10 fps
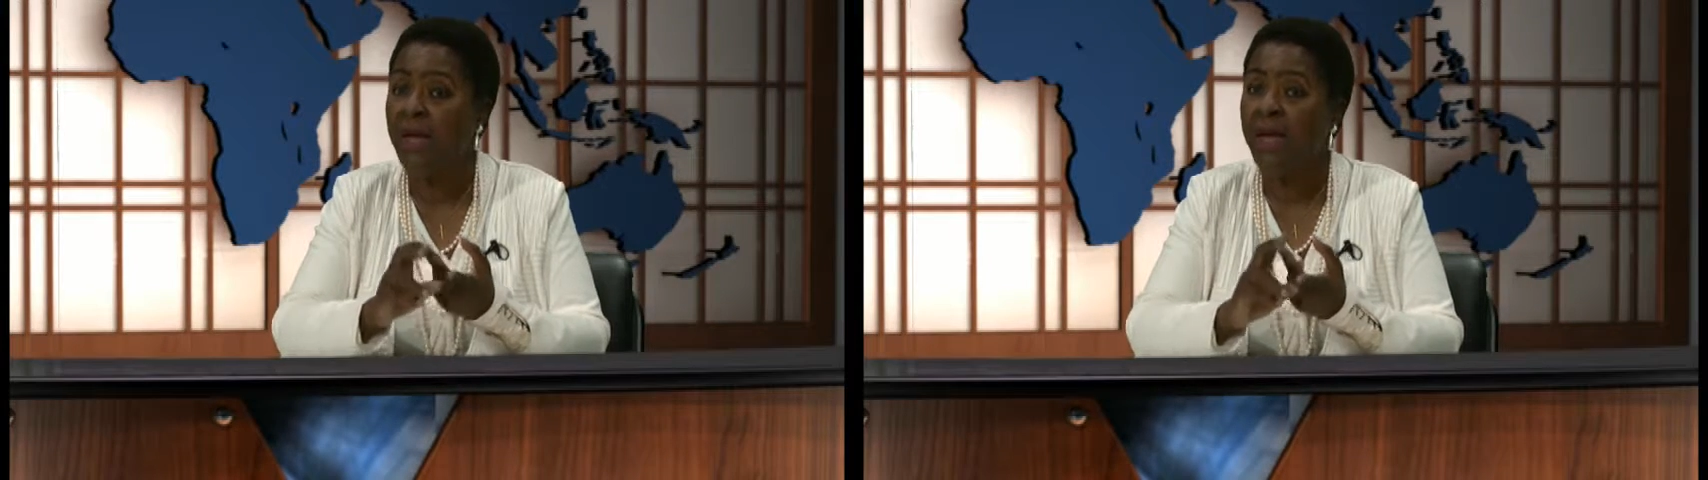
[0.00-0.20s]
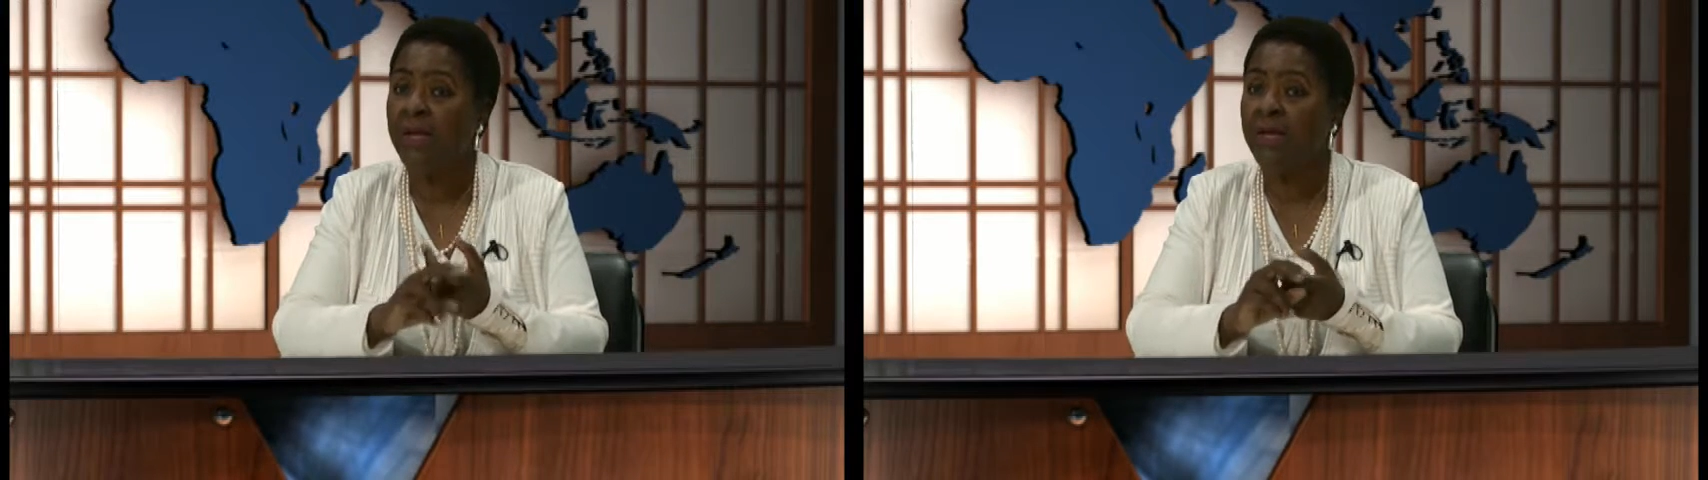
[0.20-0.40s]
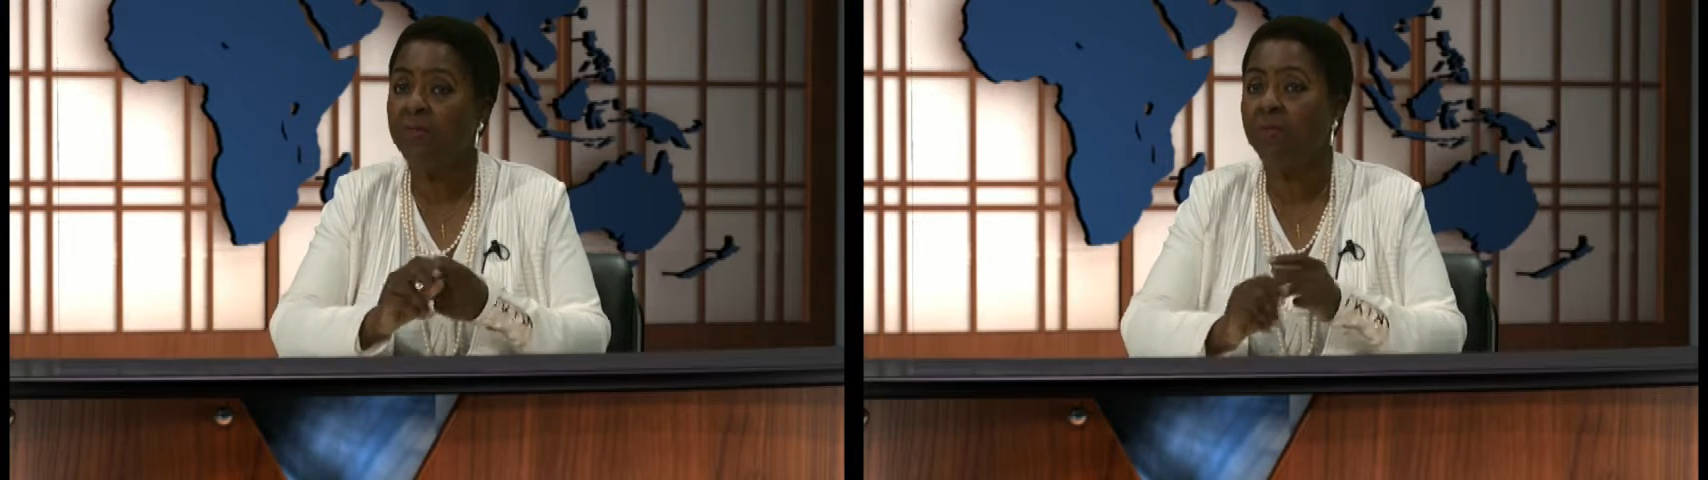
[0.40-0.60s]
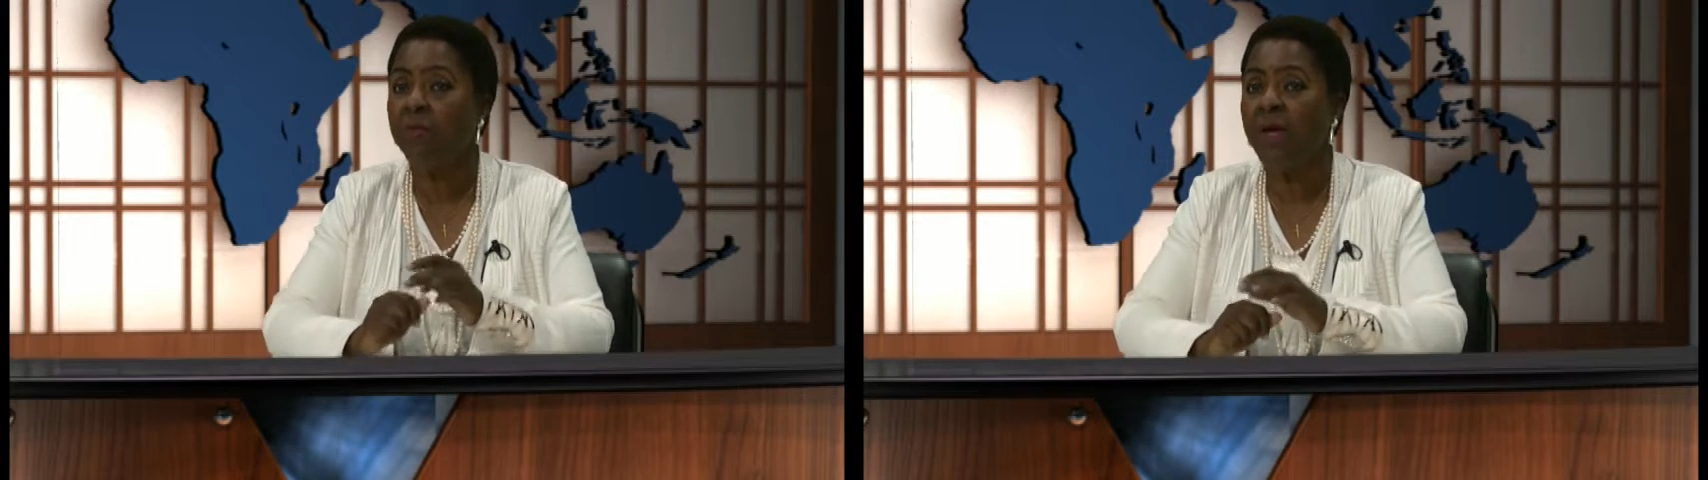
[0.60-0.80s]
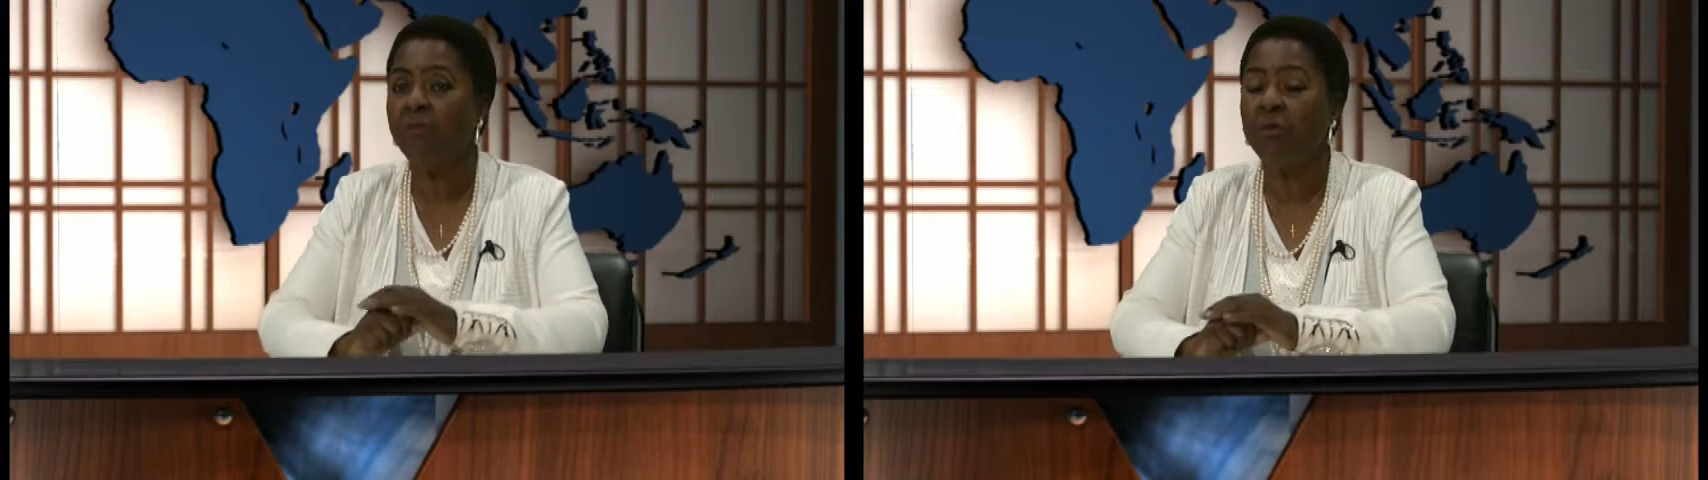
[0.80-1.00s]
And if you
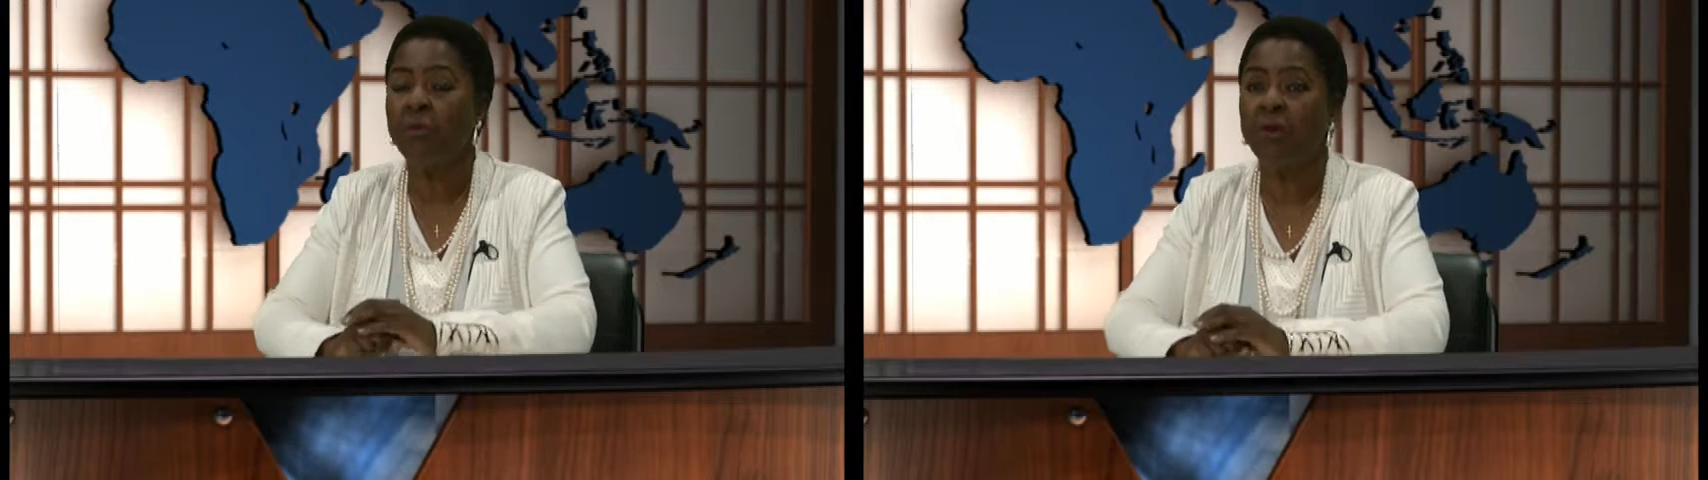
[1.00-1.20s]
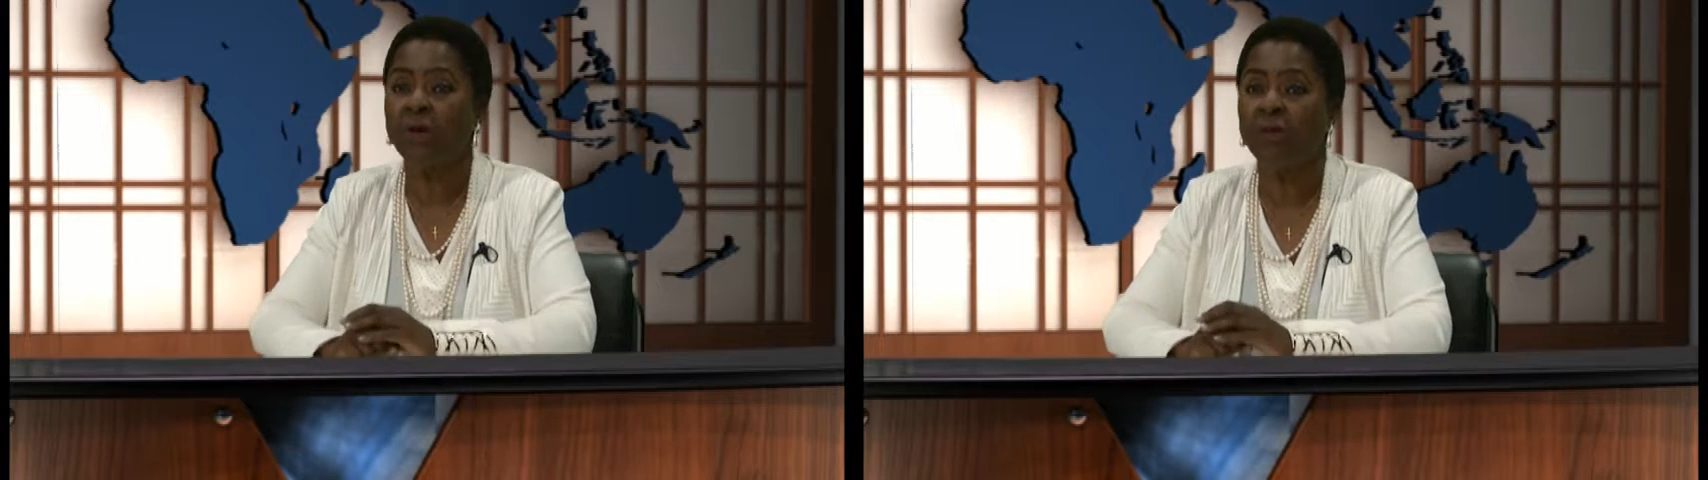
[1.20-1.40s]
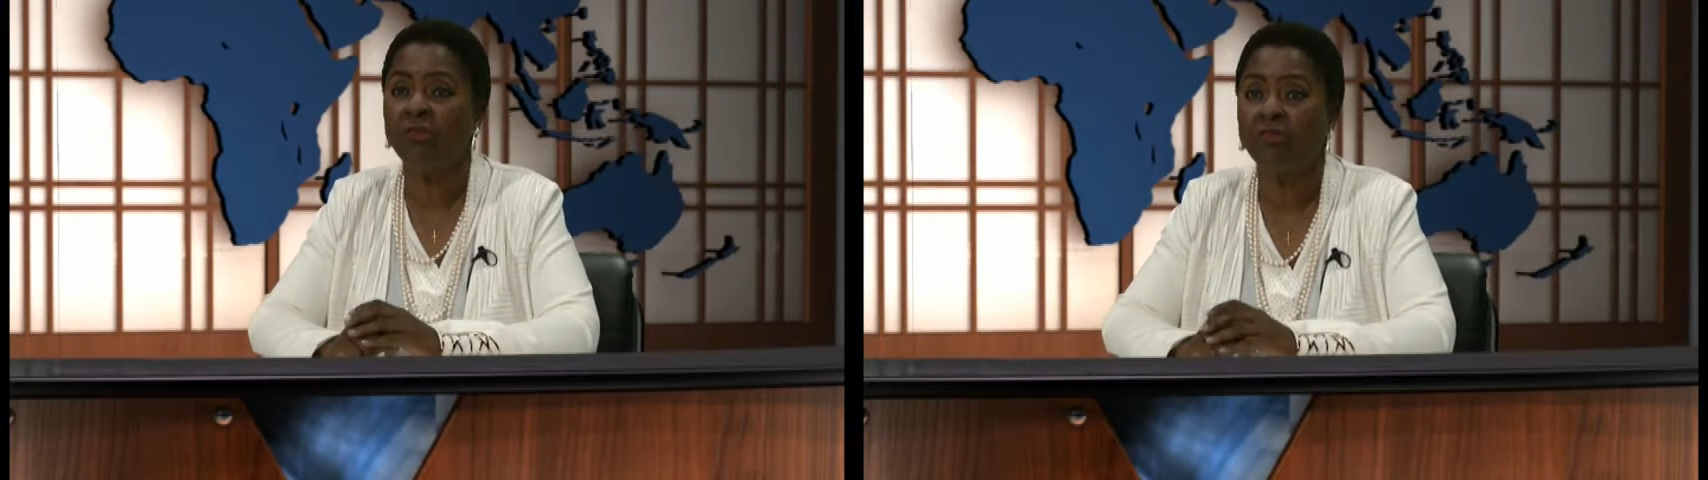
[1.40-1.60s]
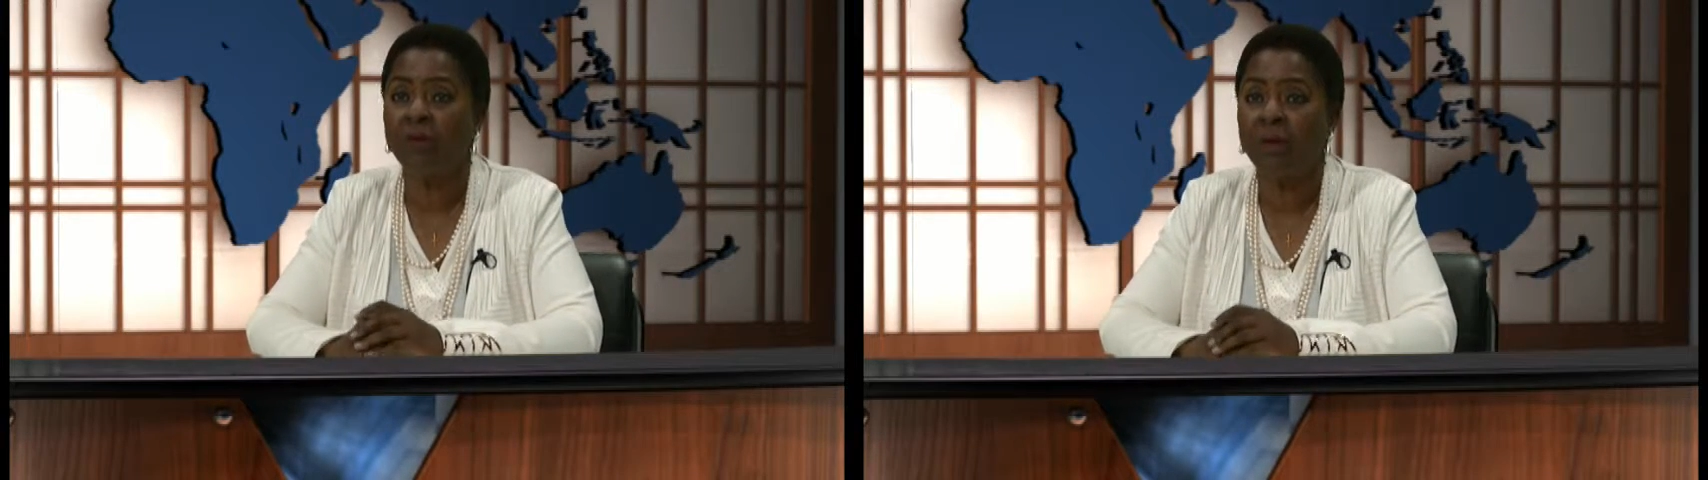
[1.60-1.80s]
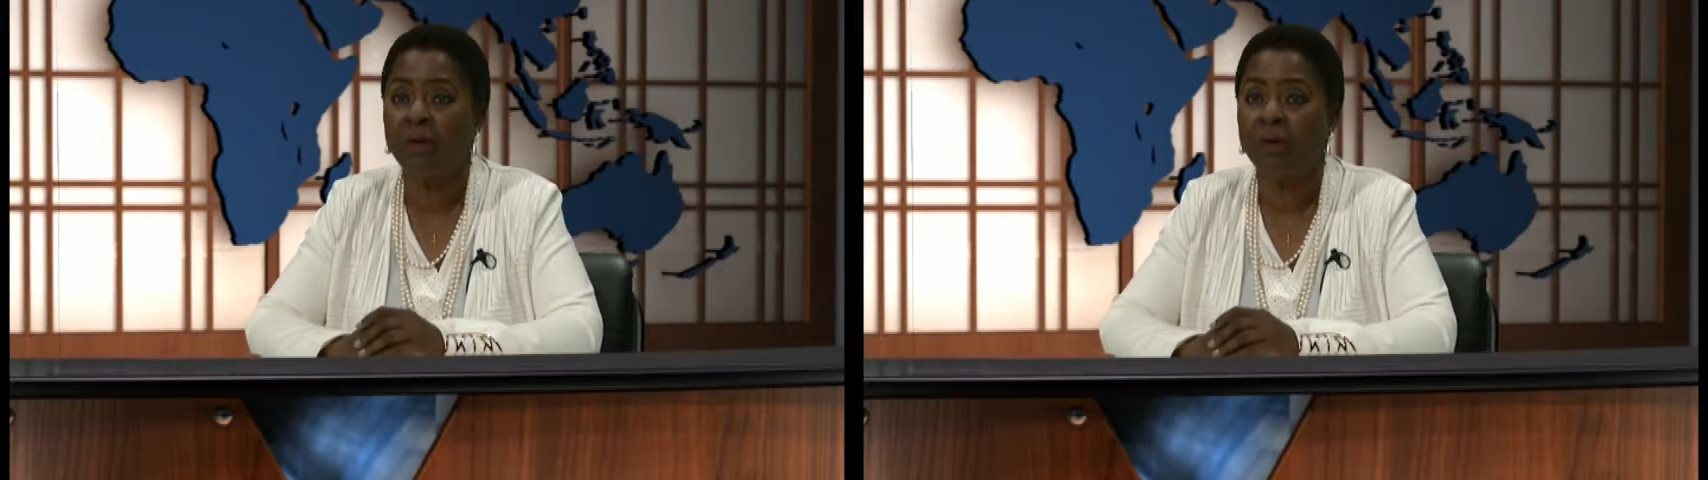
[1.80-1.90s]
have a mortgage,